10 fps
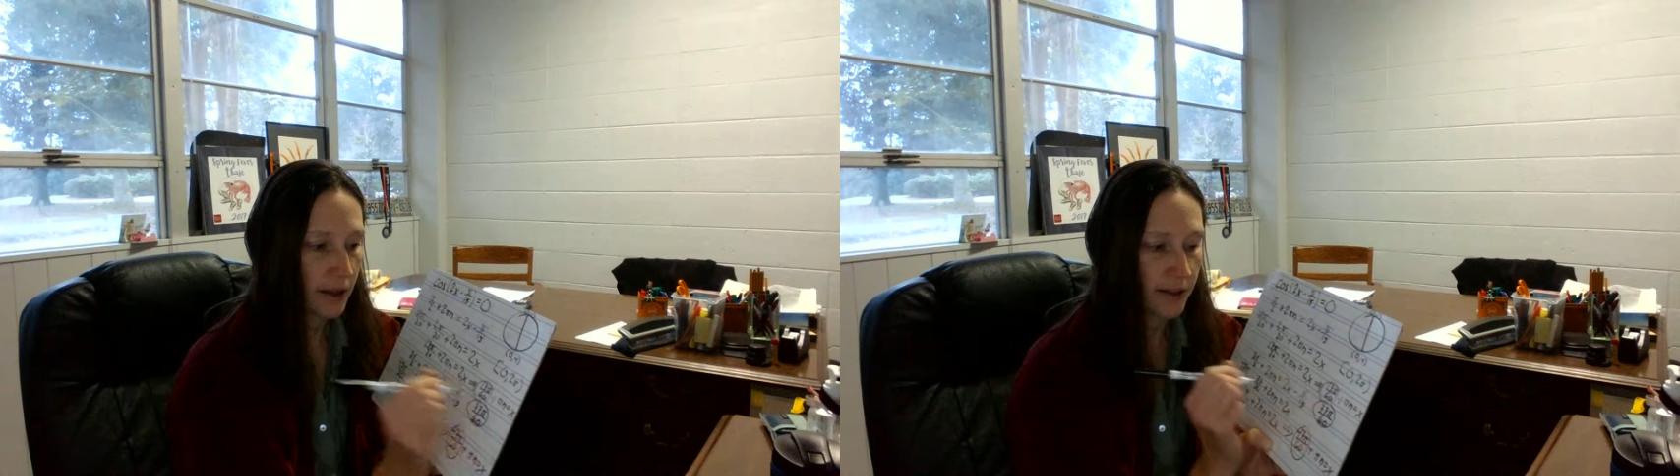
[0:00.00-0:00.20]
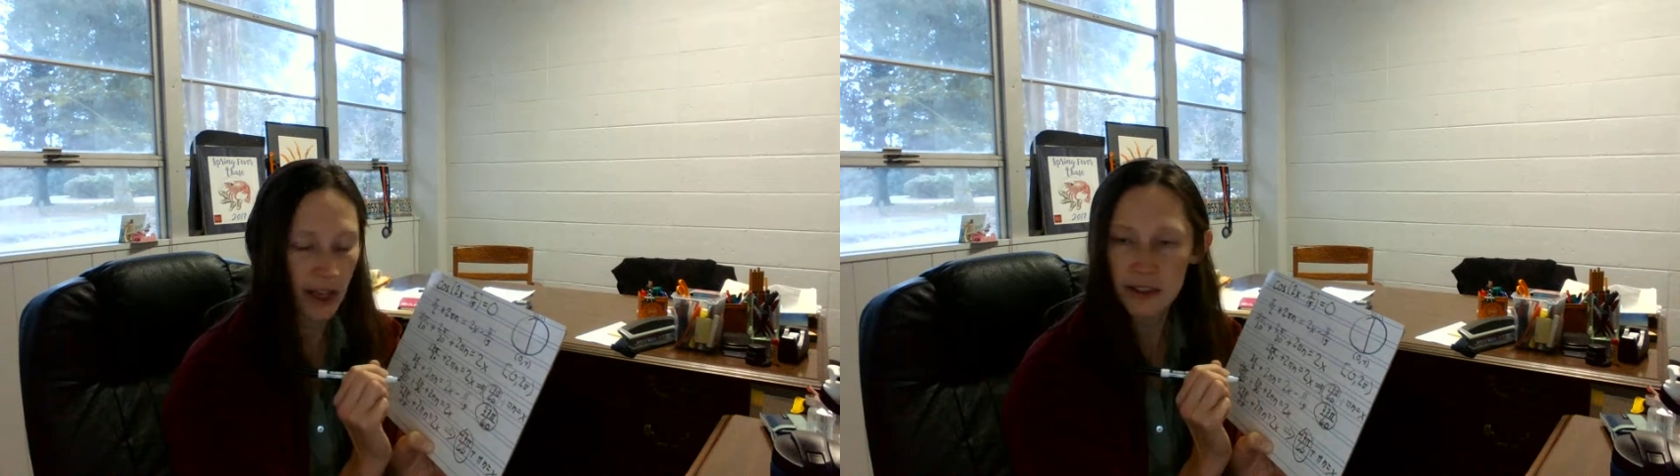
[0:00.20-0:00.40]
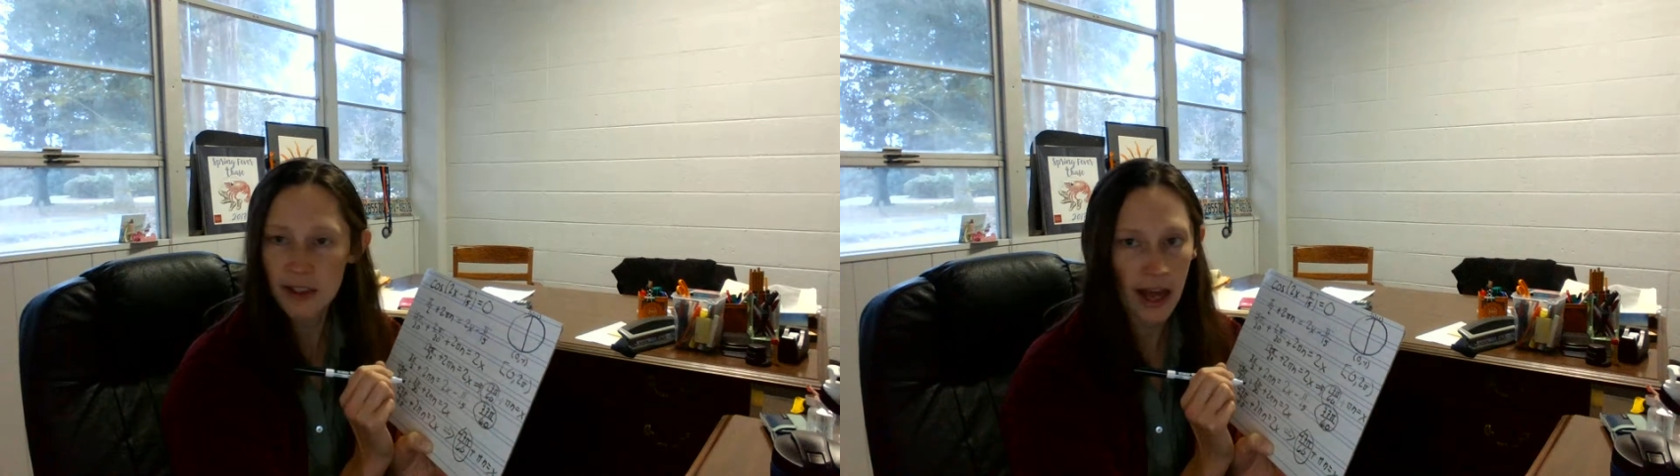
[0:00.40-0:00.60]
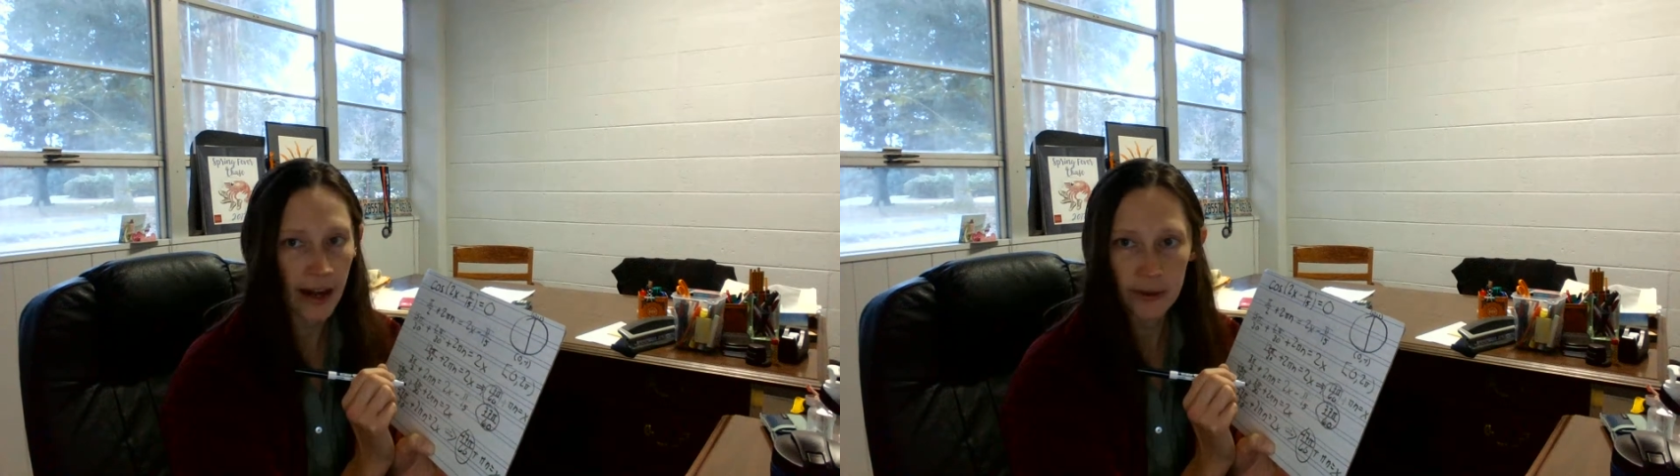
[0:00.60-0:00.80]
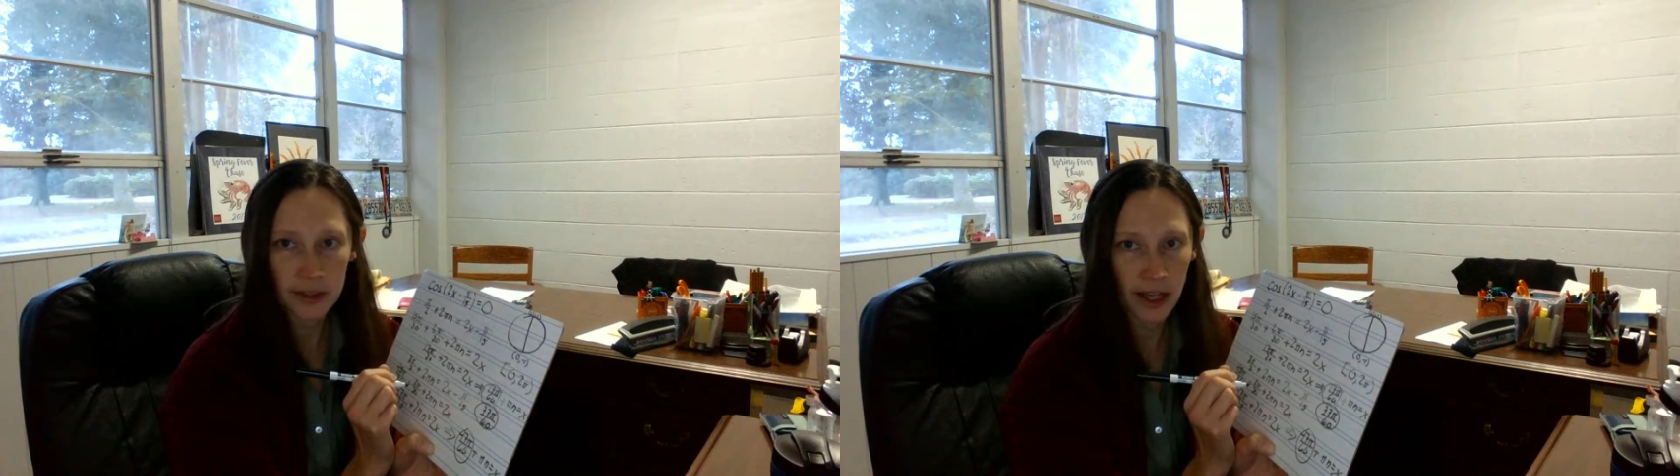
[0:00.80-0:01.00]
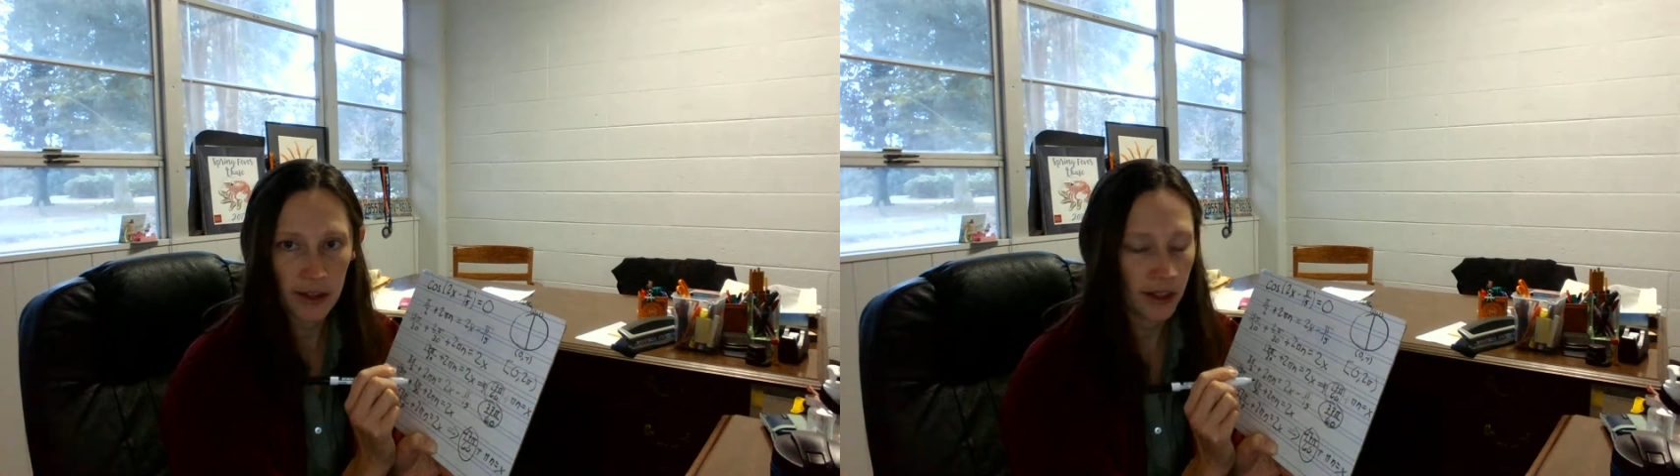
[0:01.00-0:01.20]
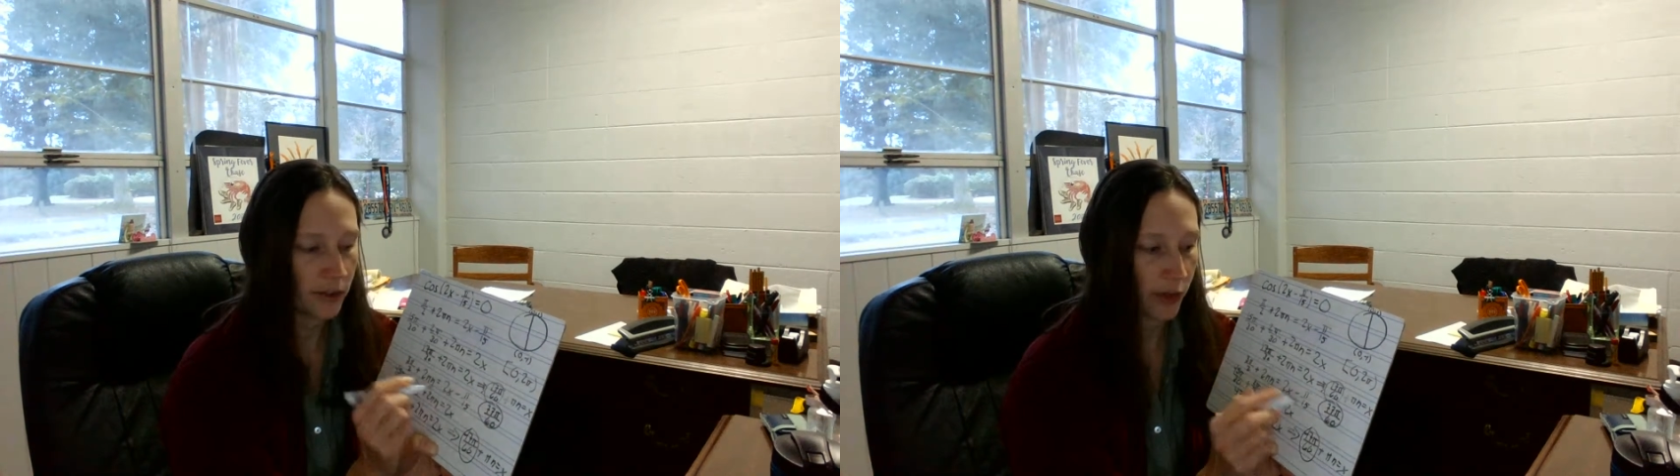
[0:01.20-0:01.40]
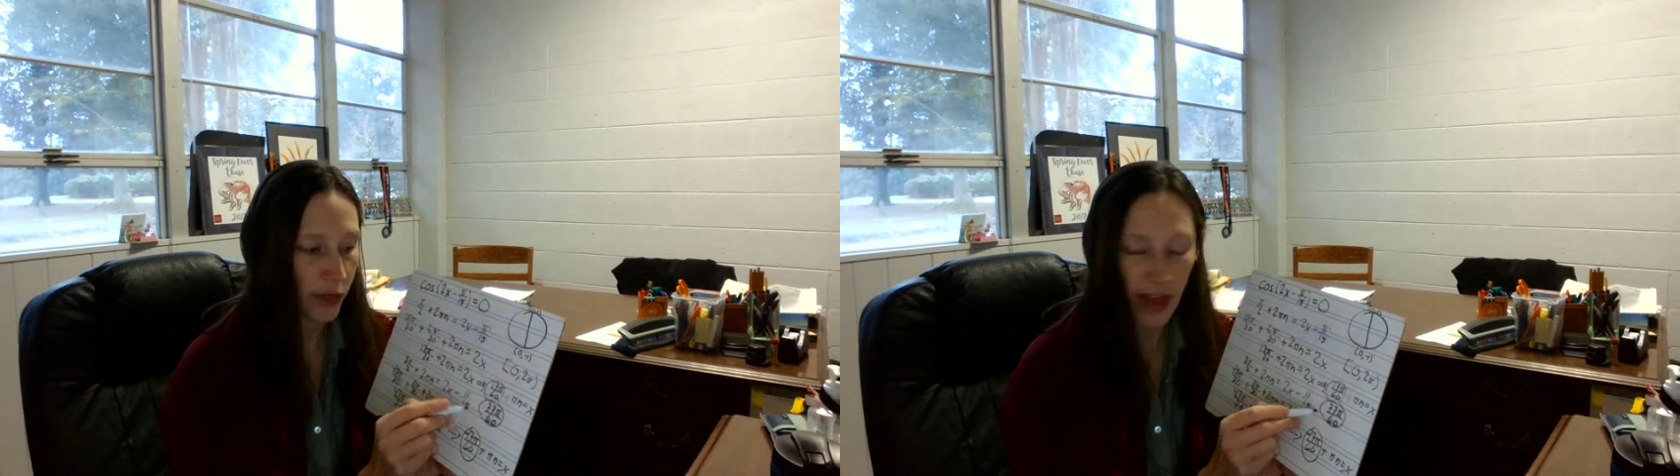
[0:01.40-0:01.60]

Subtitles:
That's not outside the interval.